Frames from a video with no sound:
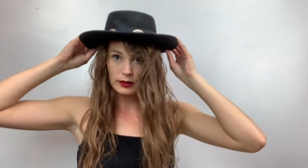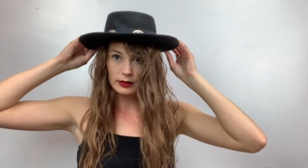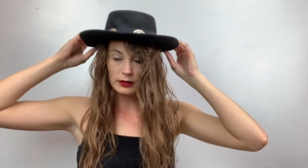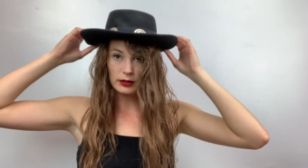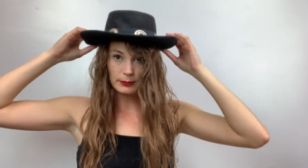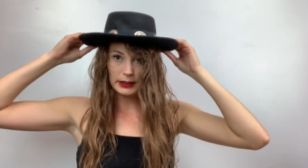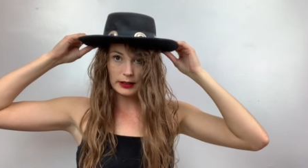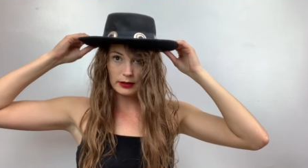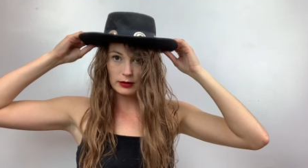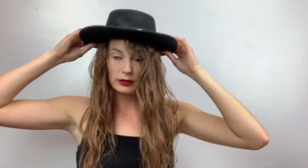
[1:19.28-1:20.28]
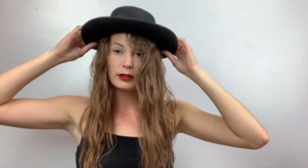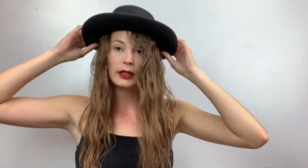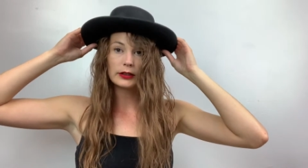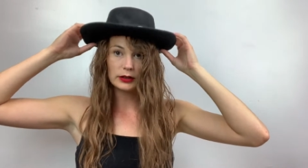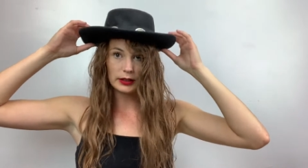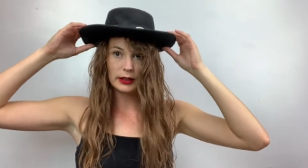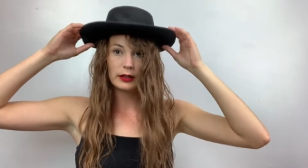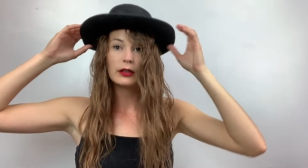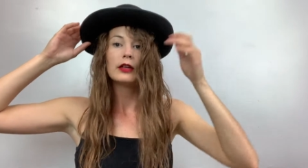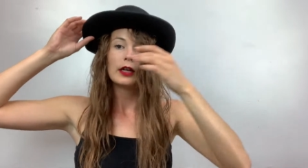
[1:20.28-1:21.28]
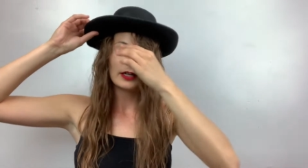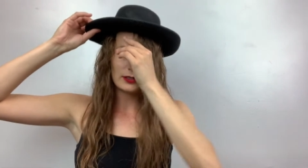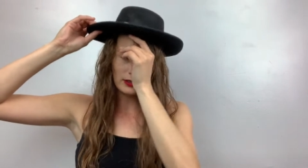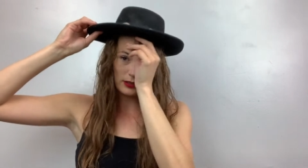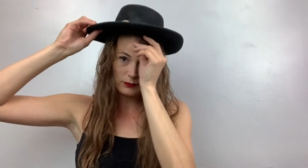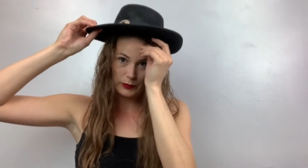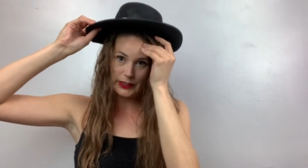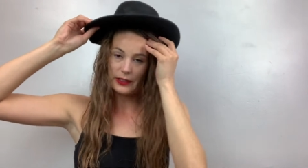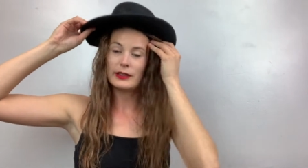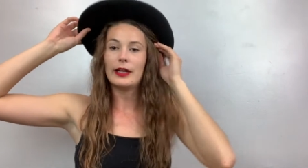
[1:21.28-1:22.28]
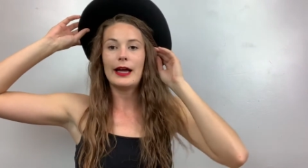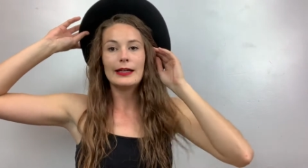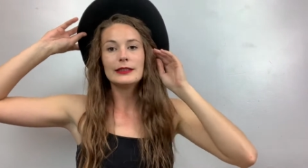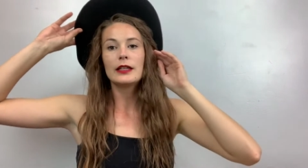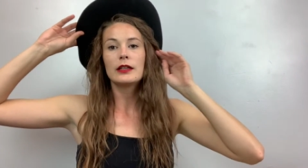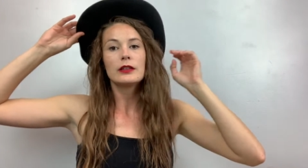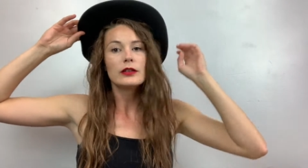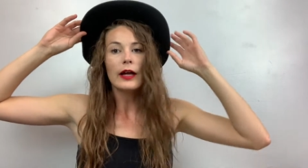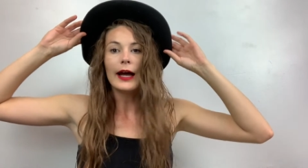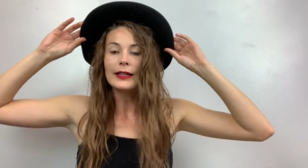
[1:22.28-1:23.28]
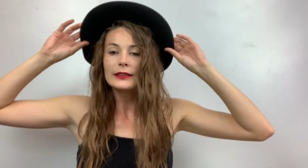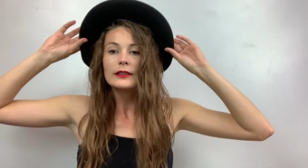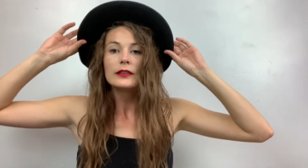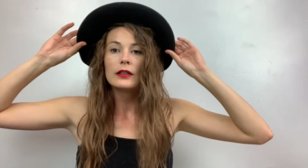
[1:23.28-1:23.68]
It's a little bit, actually, I just look weird in hats. How do you do hats?